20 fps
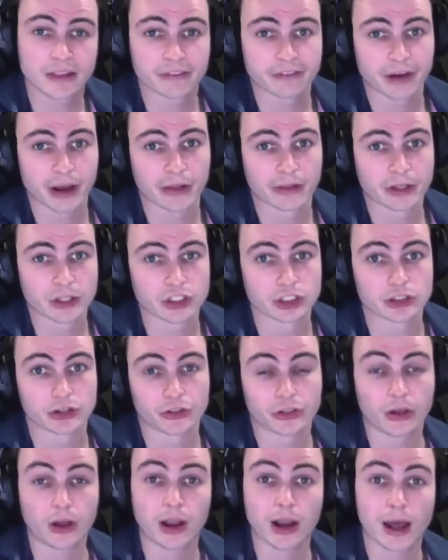violation does
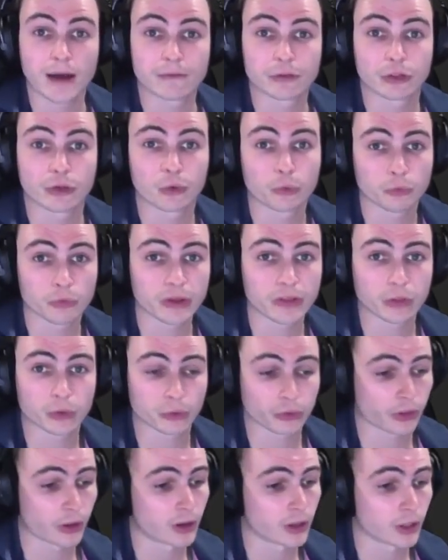not have its own
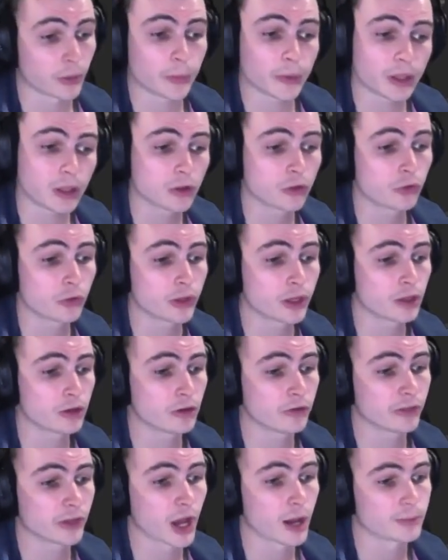resource ID, we can click into
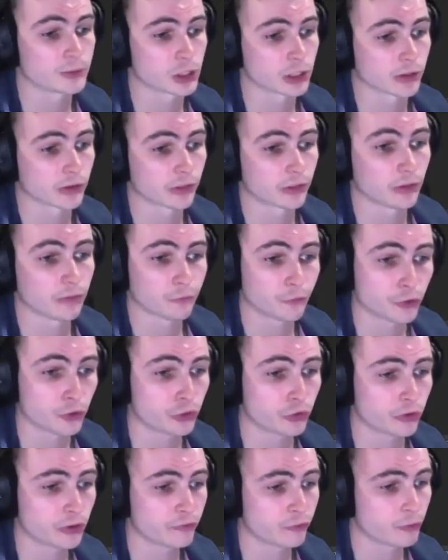the object to see
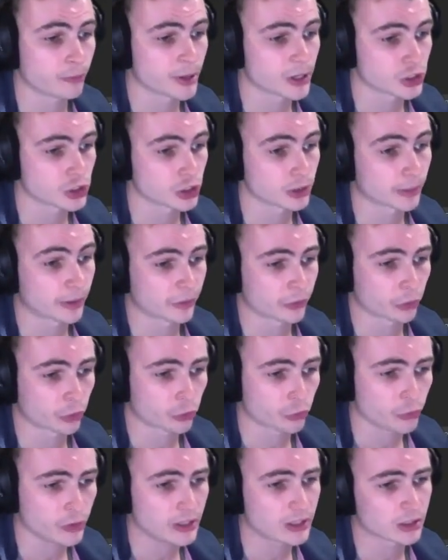further information about the
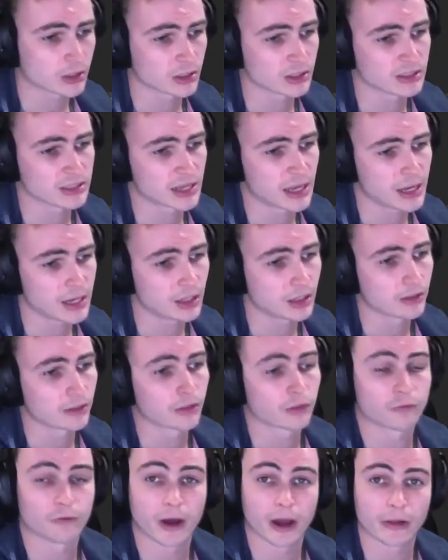screen containing
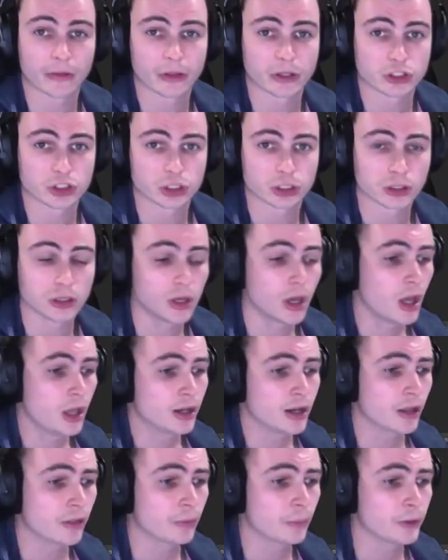this violation.
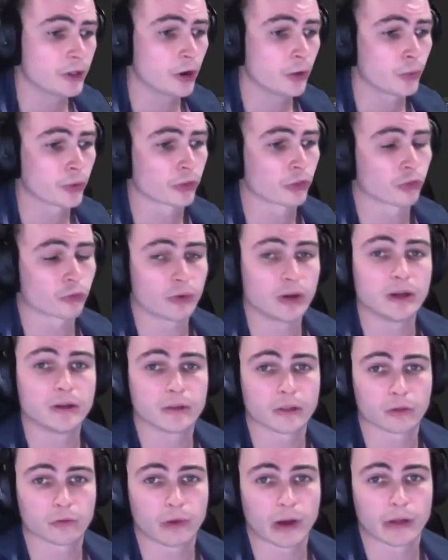Now that we know what screen
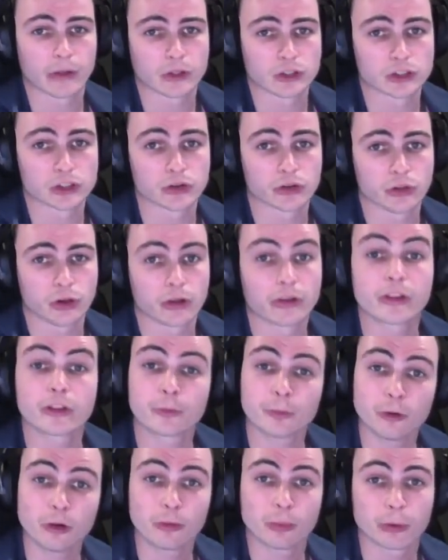this violation is on, let's
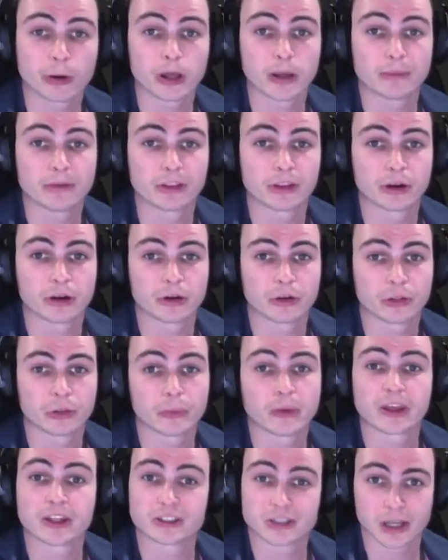pull up our emulator so
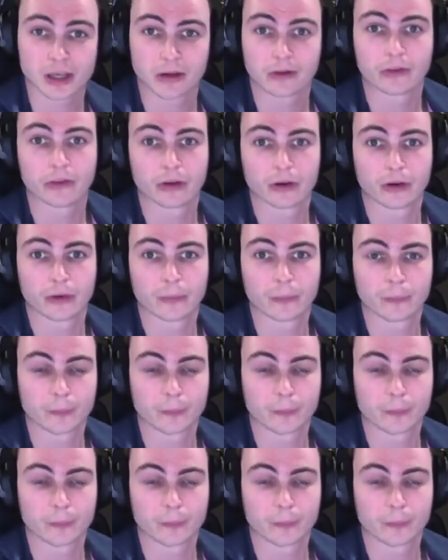we can take a look.